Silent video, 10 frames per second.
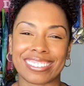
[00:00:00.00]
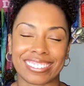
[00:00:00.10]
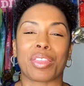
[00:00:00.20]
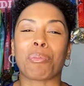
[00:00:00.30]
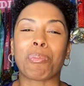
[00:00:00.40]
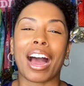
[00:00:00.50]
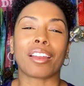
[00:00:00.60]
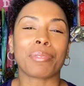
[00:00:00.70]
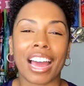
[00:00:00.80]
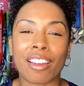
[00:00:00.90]
And the
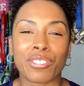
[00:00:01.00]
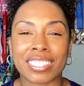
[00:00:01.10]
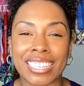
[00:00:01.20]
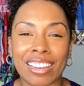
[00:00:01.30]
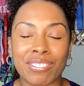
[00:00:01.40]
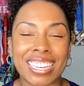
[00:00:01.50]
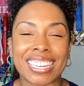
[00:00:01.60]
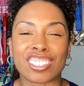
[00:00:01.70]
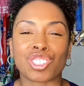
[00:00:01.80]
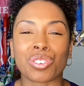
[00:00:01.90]
bottom line for safety
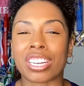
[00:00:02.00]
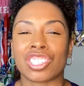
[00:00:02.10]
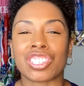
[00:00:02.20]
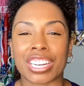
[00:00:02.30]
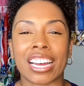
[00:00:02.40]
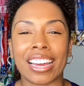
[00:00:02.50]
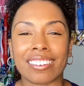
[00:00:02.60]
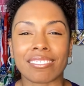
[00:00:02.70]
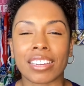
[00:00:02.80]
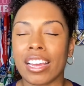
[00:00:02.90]
is trust your
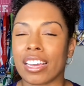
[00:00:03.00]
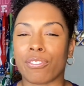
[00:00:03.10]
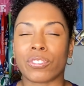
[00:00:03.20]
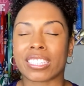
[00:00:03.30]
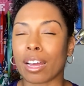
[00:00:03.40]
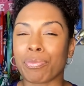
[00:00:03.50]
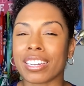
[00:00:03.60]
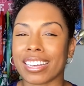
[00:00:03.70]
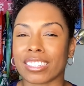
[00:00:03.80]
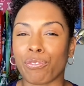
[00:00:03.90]
gut. If something
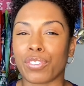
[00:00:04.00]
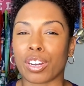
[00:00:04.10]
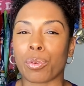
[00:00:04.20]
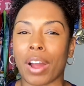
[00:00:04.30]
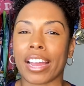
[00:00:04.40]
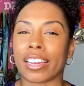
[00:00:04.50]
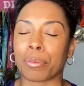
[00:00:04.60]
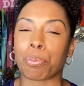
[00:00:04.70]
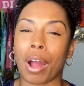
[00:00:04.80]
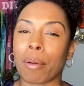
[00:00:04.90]
doesn't feel right,
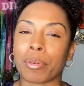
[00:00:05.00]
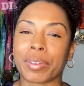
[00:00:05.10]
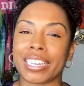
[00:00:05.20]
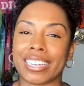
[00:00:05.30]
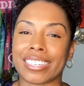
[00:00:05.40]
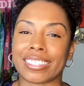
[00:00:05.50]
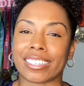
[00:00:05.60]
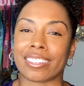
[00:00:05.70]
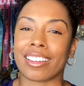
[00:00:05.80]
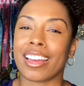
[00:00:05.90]
it probably
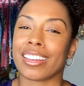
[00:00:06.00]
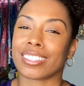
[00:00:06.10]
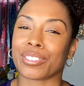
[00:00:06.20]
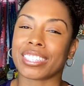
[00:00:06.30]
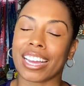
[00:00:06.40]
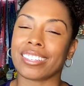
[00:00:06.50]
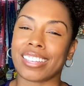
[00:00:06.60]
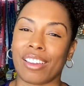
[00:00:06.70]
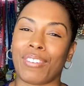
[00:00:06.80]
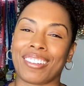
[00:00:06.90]
isn't. So stay
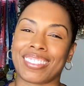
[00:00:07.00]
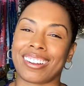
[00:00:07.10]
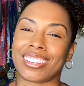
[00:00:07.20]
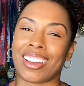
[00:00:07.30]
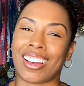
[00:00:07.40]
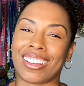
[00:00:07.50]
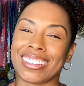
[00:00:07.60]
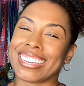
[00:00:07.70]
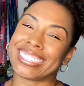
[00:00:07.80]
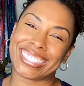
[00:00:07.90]
safe out there, y'all,
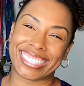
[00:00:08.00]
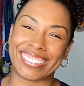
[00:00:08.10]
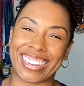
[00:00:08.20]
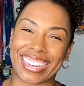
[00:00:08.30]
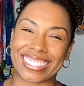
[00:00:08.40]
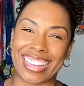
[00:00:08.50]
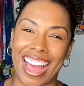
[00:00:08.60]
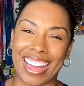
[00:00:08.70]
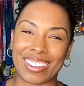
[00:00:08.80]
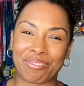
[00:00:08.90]
and see you next time.